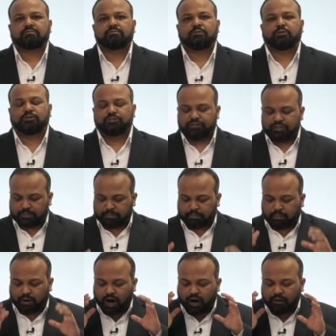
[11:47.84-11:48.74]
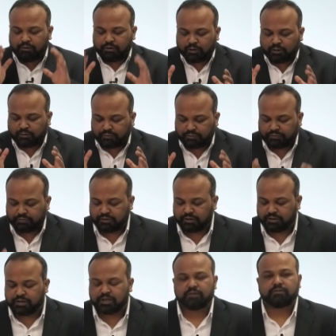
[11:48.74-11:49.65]
Because the power of
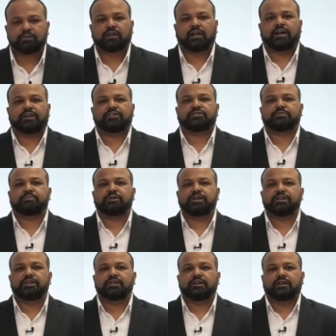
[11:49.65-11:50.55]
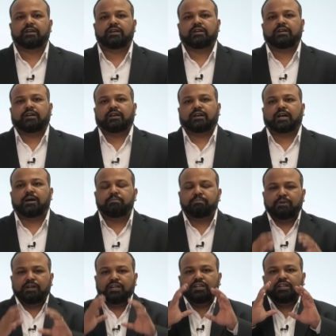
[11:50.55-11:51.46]
the devil has been
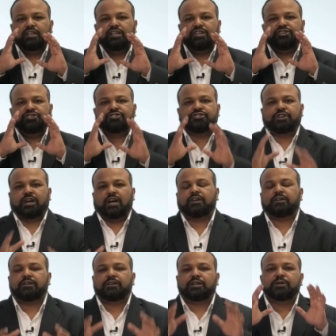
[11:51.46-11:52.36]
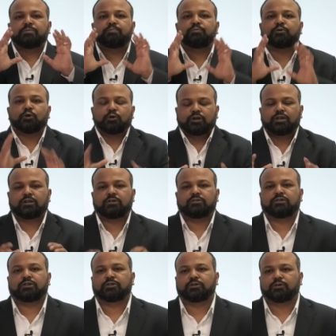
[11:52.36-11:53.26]
completely shattered and broken
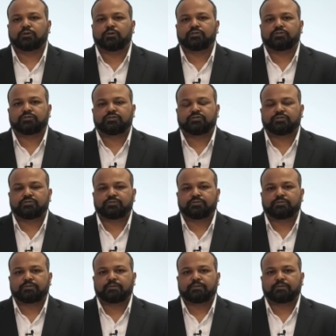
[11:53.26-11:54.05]
on that cross.